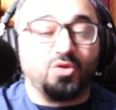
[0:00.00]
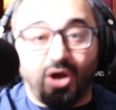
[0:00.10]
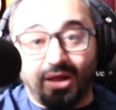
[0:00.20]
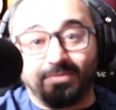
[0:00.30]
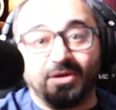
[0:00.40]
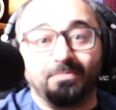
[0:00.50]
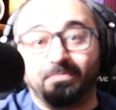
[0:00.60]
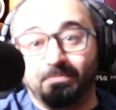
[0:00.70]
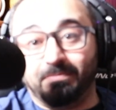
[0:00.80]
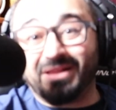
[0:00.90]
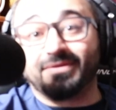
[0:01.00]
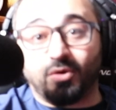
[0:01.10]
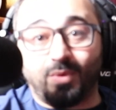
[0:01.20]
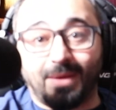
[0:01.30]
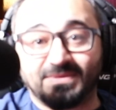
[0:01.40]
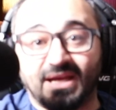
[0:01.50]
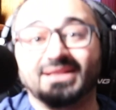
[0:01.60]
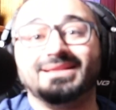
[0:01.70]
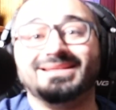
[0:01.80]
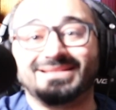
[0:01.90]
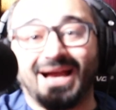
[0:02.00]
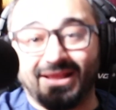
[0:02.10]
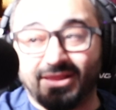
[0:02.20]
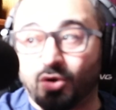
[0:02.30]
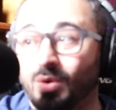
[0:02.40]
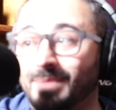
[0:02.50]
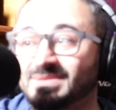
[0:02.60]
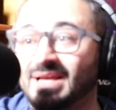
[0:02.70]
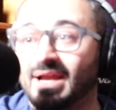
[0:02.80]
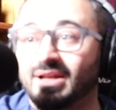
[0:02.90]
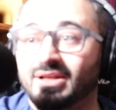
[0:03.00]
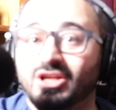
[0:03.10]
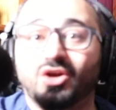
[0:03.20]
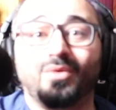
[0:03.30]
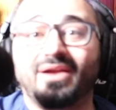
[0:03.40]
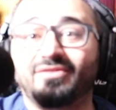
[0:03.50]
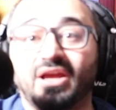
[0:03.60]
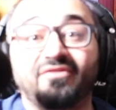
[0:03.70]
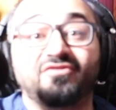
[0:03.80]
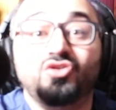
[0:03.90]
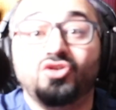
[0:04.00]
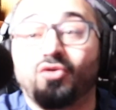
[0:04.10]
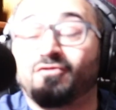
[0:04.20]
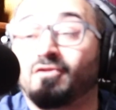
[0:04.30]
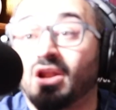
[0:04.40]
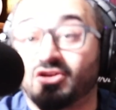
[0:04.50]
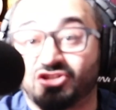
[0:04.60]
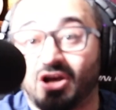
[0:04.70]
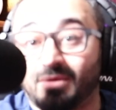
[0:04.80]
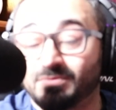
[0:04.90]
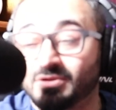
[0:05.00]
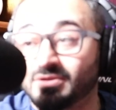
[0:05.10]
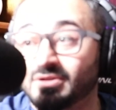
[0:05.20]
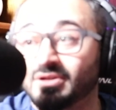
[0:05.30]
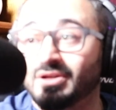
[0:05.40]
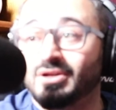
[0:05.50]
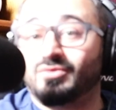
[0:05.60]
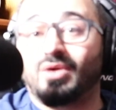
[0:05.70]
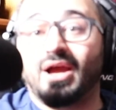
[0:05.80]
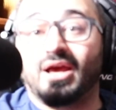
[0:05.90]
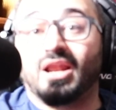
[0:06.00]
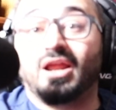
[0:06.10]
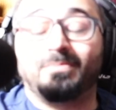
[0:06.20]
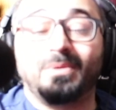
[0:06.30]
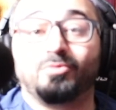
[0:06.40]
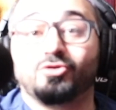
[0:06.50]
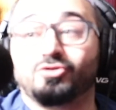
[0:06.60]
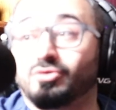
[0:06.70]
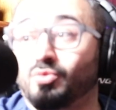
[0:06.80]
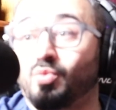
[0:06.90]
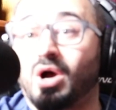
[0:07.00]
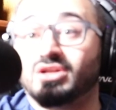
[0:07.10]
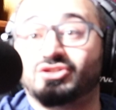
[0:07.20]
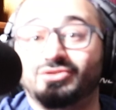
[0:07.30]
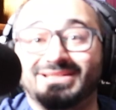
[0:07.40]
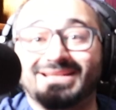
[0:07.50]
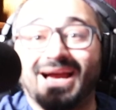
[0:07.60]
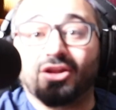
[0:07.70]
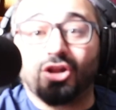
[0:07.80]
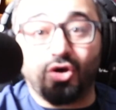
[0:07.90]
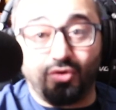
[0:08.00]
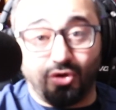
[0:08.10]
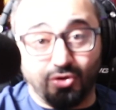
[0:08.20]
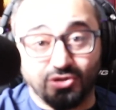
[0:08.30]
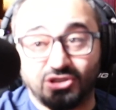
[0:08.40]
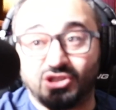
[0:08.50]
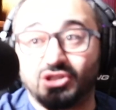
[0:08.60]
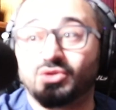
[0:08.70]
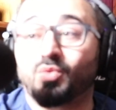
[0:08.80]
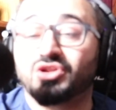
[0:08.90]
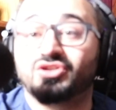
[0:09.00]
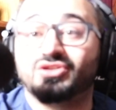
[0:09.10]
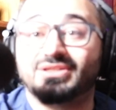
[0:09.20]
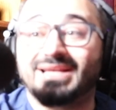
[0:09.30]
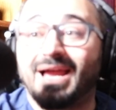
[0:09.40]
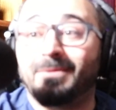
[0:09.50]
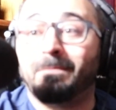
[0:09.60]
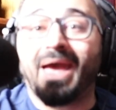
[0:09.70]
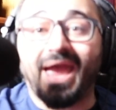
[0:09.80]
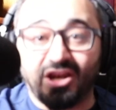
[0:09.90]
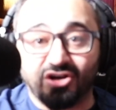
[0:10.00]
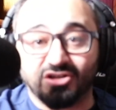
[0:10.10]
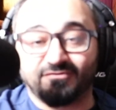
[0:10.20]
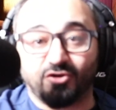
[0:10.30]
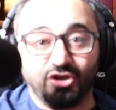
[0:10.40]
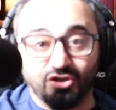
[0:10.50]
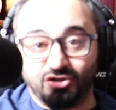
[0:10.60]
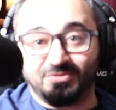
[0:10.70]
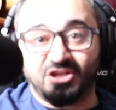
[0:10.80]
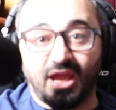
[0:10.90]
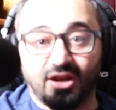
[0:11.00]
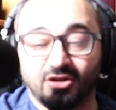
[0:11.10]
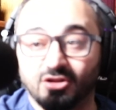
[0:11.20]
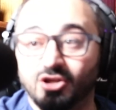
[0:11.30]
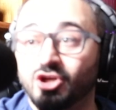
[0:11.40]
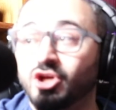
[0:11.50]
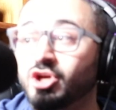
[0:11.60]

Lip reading: to help them build their website, design their website, whatever. If you know Photoshop, right? A lot of people want to design logos, want to design banners for a YouTube channel,